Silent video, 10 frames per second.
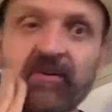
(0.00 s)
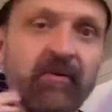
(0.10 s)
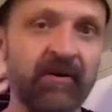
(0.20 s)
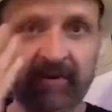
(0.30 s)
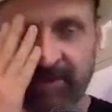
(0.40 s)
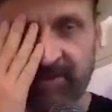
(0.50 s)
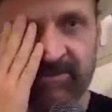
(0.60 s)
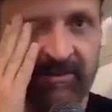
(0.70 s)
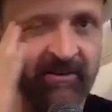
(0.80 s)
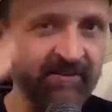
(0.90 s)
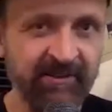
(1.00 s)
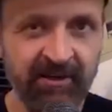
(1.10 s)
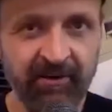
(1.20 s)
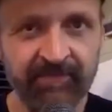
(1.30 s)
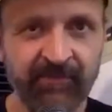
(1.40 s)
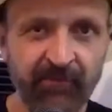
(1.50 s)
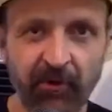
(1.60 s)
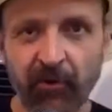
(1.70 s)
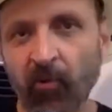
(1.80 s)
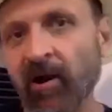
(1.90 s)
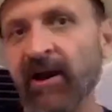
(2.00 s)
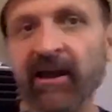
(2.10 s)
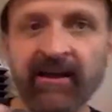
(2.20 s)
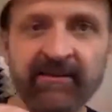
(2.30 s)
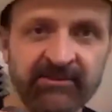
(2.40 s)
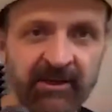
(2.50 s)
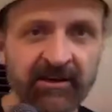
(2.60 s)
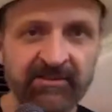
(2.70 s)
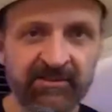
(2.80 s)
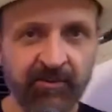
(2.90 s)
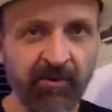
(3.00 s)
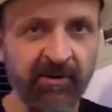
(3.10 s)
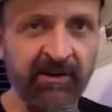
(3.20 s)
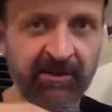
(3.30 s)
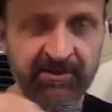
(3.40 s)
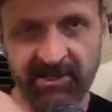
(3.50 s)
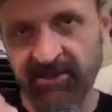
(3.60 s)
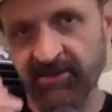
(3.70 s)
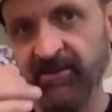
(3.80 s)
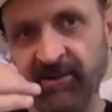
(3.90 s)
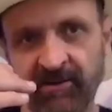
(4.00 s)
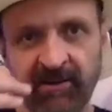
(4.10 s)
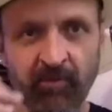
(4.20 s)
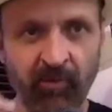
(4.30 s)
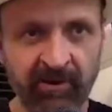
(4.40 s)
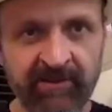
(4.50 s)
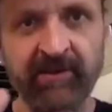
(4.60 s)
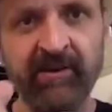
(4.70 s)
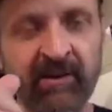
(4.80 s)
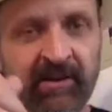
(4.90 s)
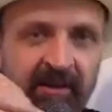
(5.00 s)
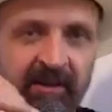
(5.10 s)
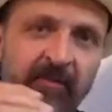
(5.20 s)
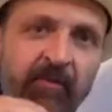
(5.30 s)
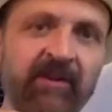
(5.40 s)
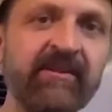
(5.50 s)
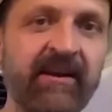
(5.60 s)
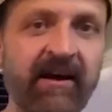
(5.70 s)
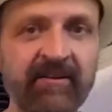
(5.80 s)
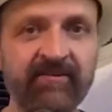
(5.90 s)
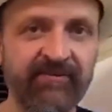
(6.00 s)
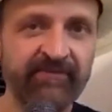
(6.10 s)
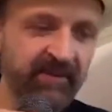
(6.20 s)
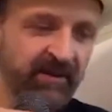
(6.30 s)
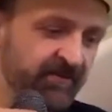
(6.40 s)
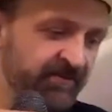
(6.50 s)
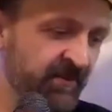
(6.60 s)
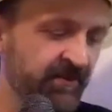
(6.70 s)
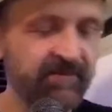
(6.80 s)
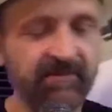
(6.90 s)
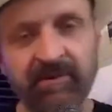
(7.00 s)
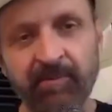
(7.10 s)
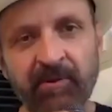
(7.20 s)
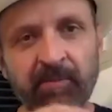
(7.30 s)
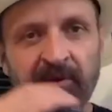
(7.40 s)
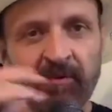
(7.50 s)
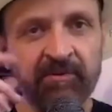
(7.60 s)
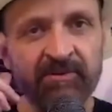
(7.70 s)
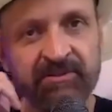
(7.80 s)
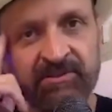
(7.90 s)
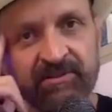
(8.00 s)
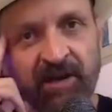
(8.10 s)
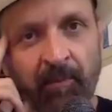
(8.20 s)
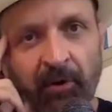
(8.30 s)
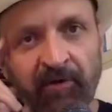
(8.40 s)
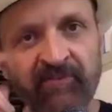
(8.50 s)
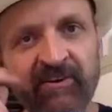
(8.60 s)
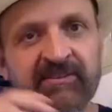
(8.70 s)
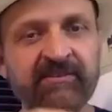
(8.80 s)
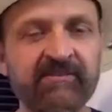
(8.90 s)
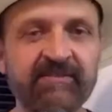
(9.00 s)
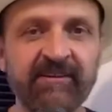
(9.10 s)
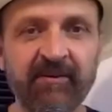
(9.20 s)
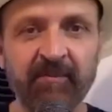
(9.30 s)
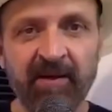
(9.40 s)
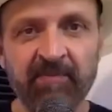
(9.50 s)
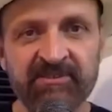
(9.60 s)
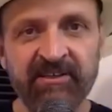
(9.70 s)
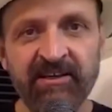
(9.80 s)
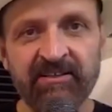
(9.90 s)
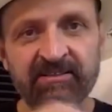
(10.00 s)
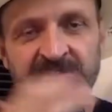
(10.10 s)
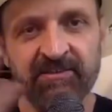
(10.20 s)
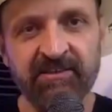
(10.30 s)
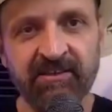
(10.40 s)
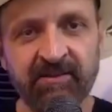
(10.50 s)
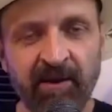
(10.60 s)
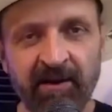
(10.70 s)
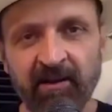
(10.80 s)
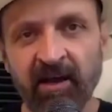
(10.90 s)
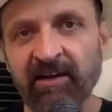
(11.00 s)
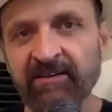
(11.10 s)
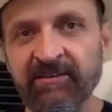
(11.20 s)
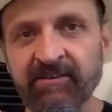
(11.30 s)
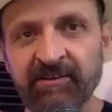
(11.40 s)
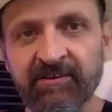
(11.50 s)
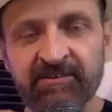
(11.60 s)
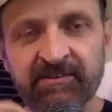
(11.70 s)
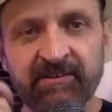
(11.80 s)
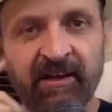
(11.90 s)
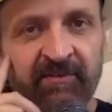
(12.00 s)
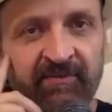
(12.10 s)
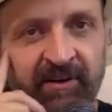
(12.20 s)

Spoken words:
were considered, thrown away, Johnny still wanted to entertain you. He wanted the kind of, the people that were just not perfect and, made mistakes. And cause he made a lot during his life,